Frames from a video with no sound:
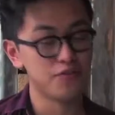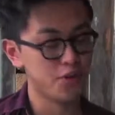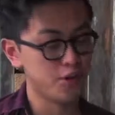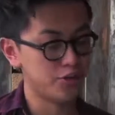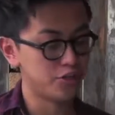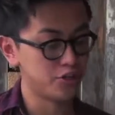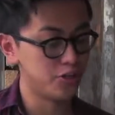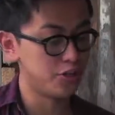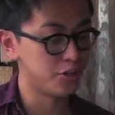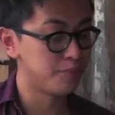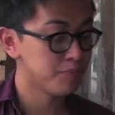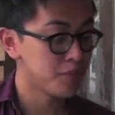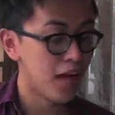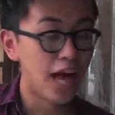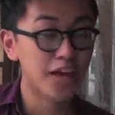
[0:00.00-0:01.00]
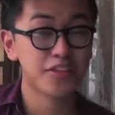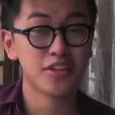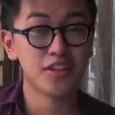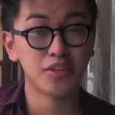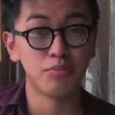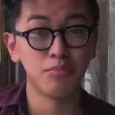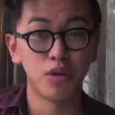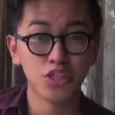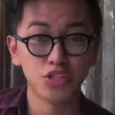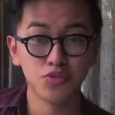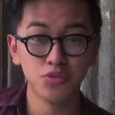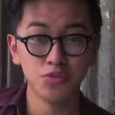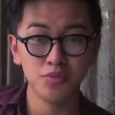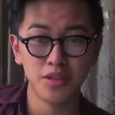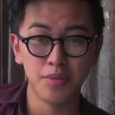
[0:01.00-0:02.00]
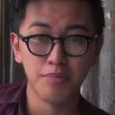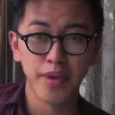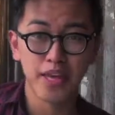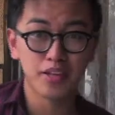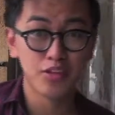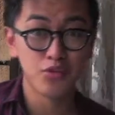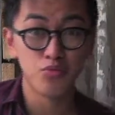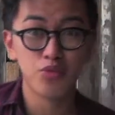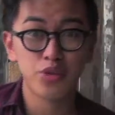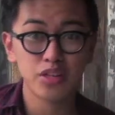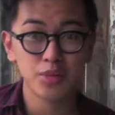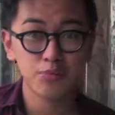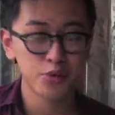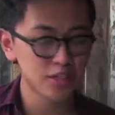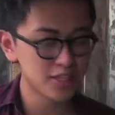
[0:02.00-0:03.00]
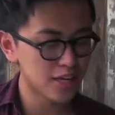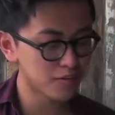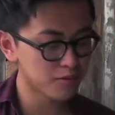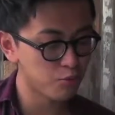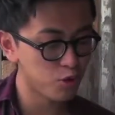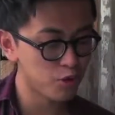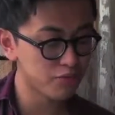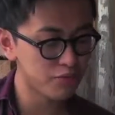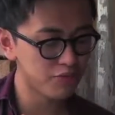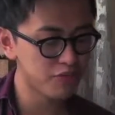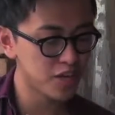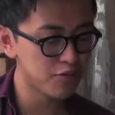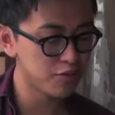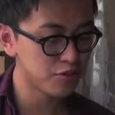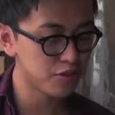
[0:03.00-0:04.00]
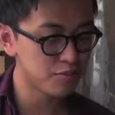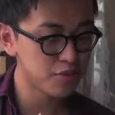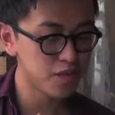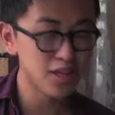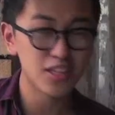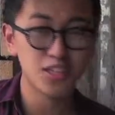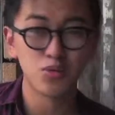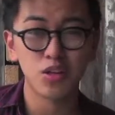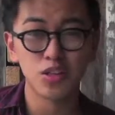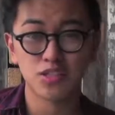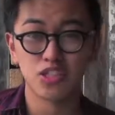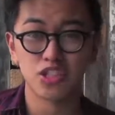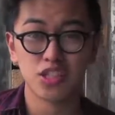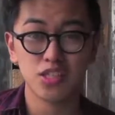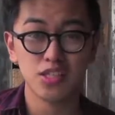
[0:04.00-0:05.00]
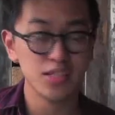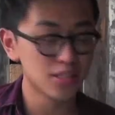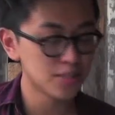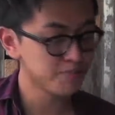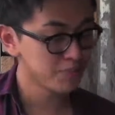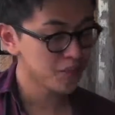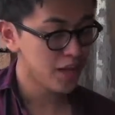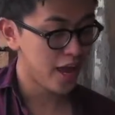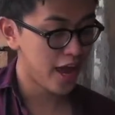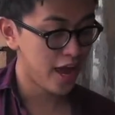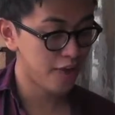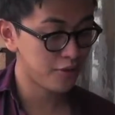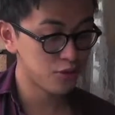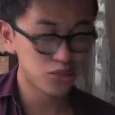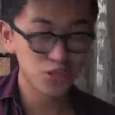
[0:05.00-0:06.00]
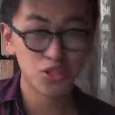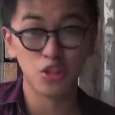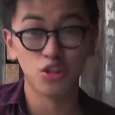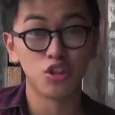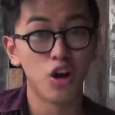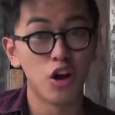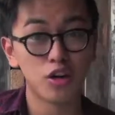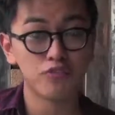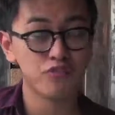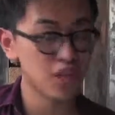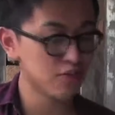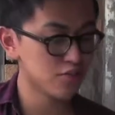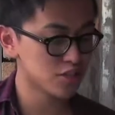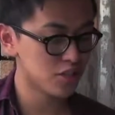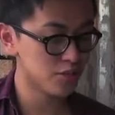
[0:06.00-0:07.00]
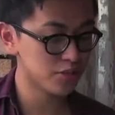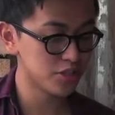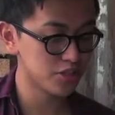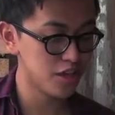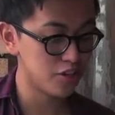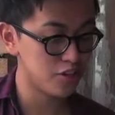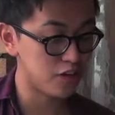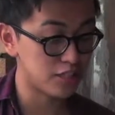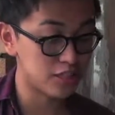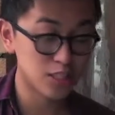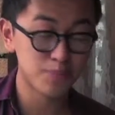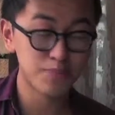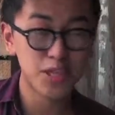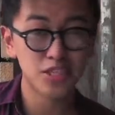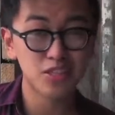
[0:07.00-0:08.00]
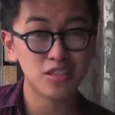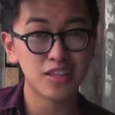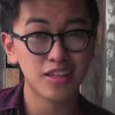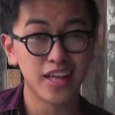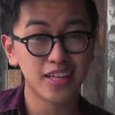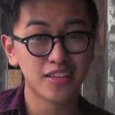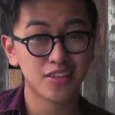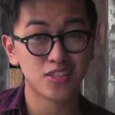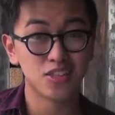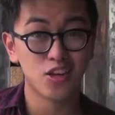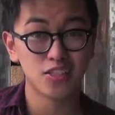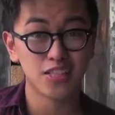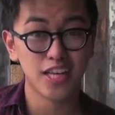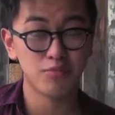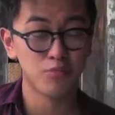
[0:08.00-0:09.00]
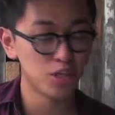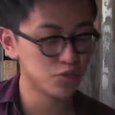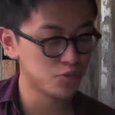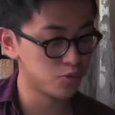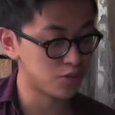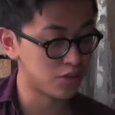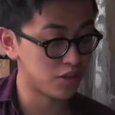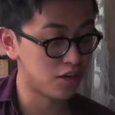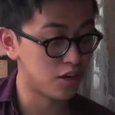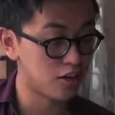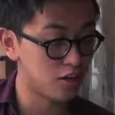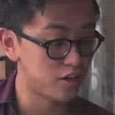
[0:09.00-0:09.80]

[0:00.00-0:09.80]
very good. I think that the mushroom and the bacon really brings out more of the flavor of the meat as well as the cheese. And there's just a lot of flavors coming together. I especially like the sauteed mushrooms they got